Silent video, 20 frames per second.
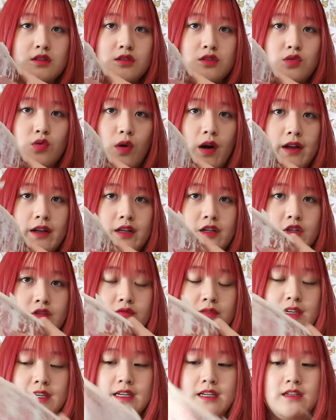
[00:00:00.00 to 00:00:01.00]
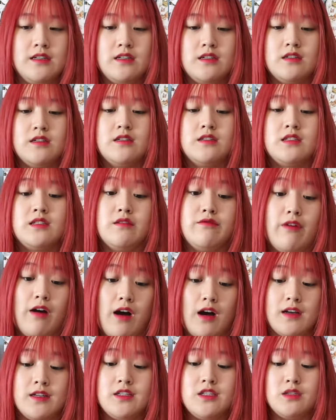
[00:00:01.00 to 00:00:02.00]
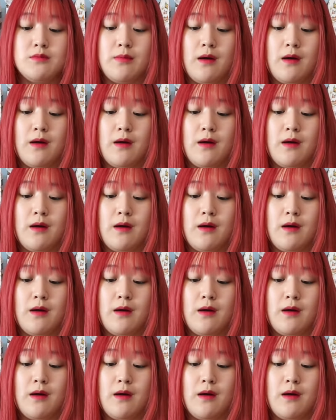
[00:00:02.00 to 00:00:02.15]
Toile de Jouy Sauvage